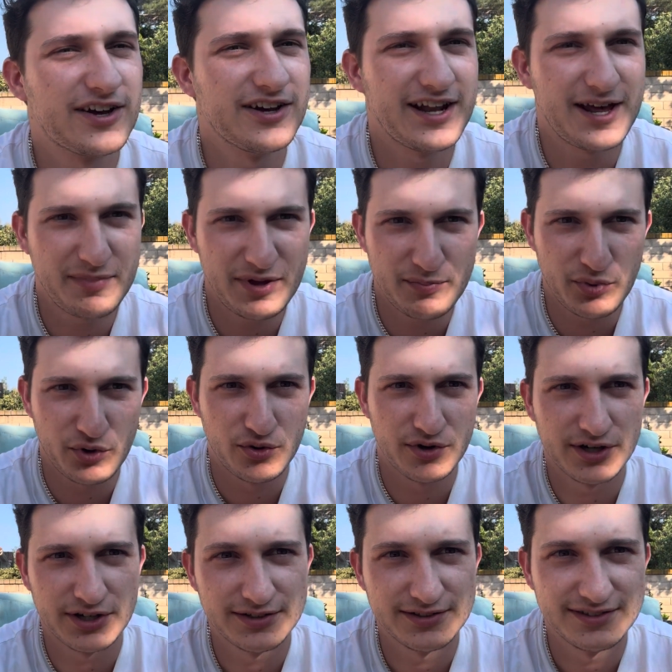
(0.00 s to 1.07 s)
I be
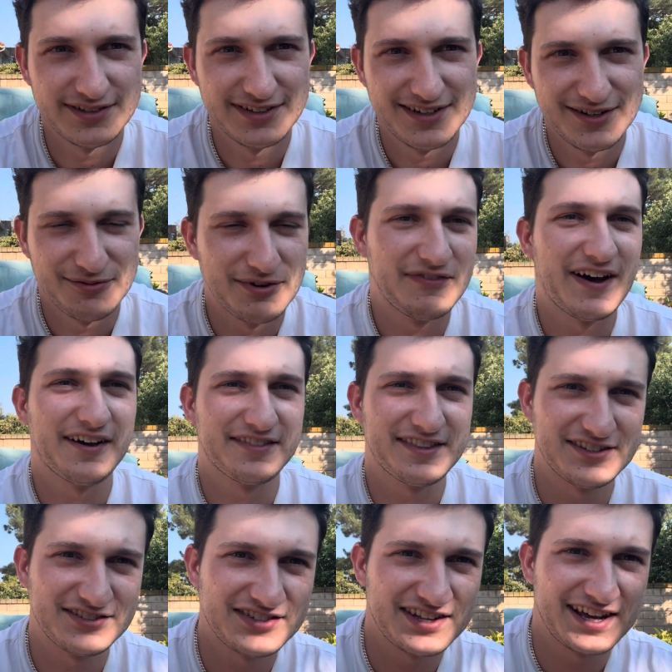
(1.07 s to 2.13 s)
born without
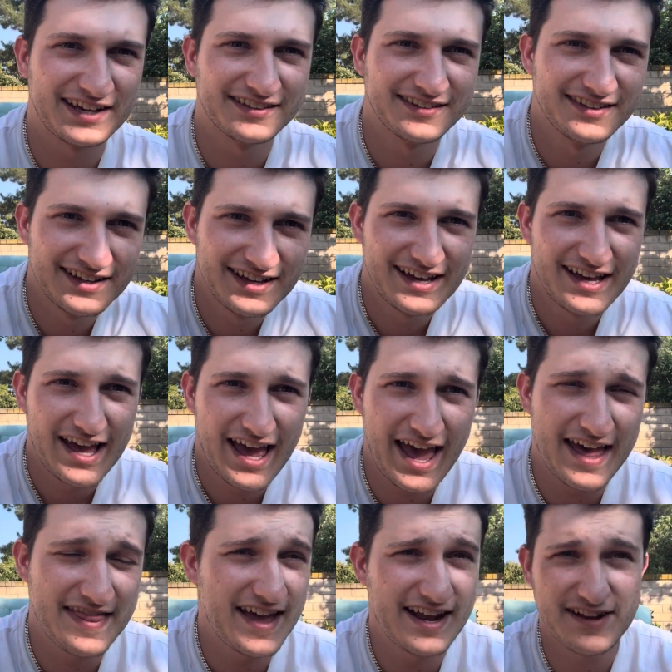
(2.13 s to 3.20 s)
this thing?
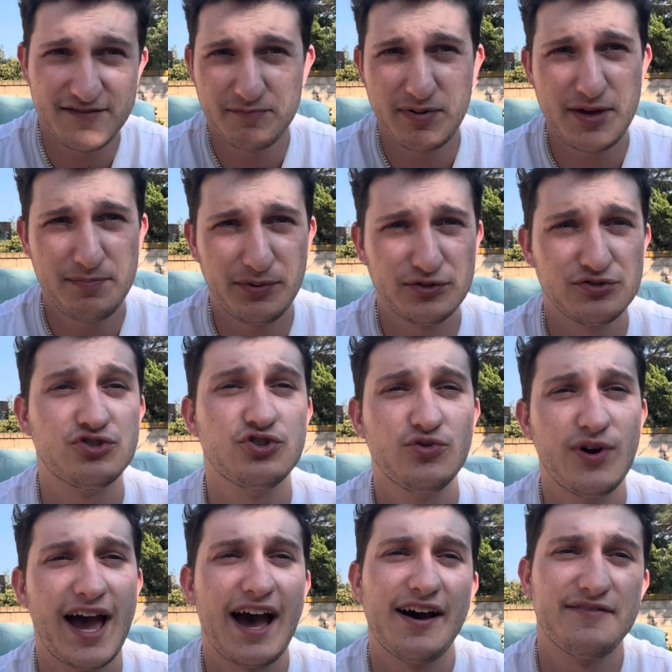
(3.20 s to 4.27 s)
And then if people do
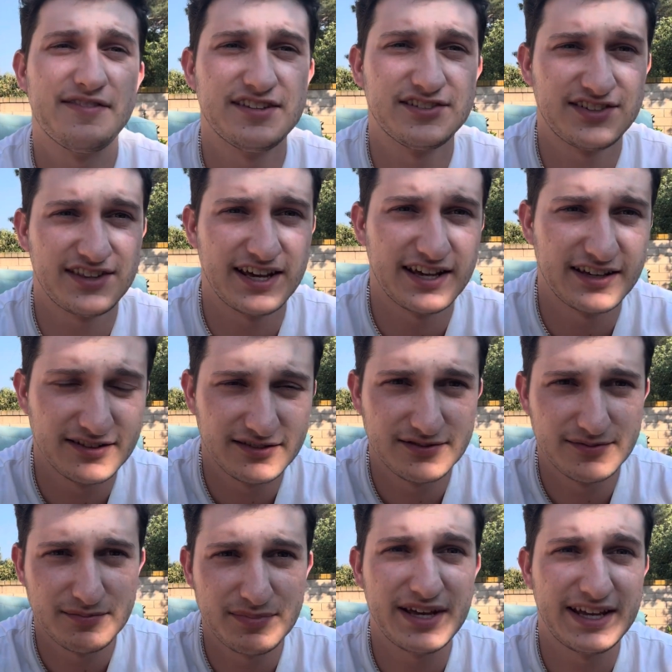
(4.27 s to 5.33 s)
have this thing,
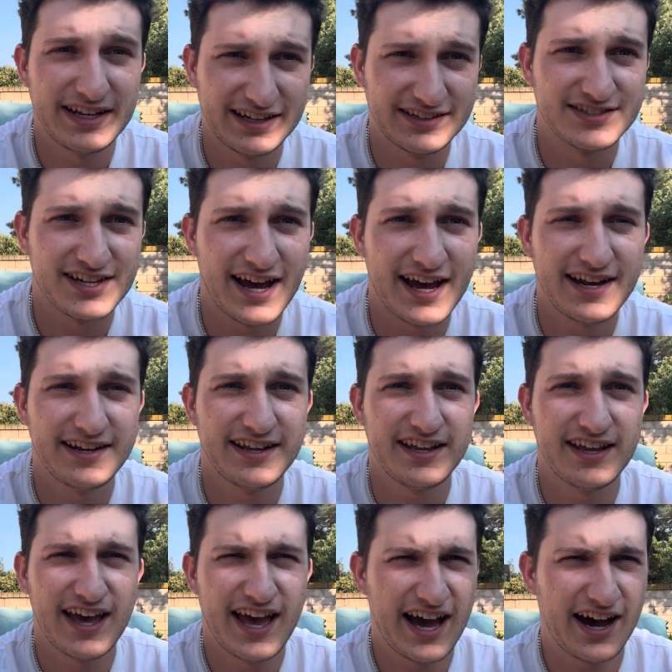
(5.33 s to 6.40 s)
being
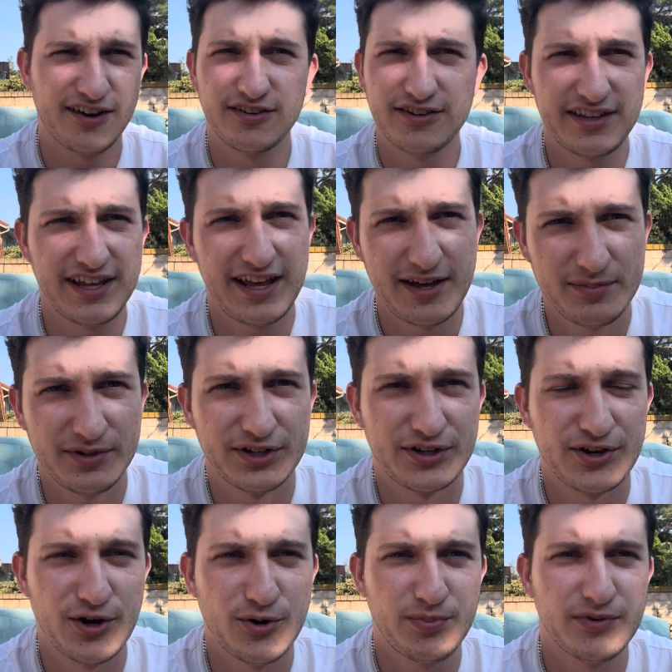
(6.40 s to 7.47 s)
anxiety, how are they able to
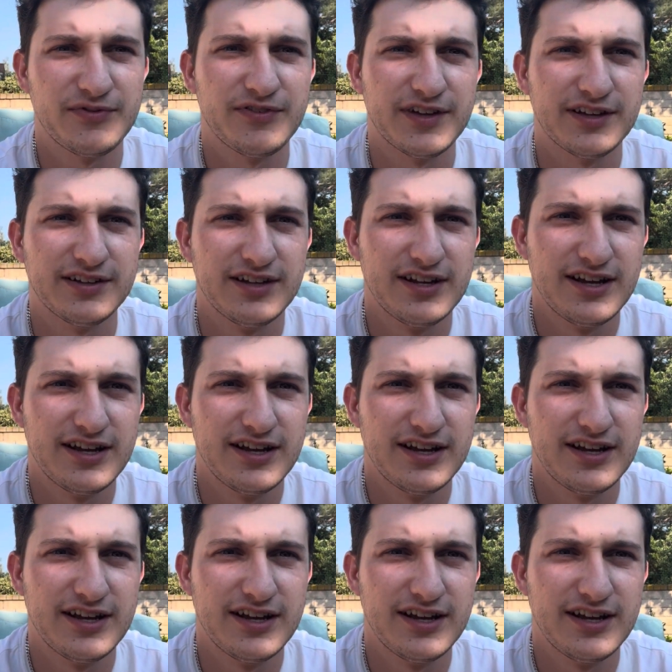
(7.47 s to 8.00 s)
cope with it?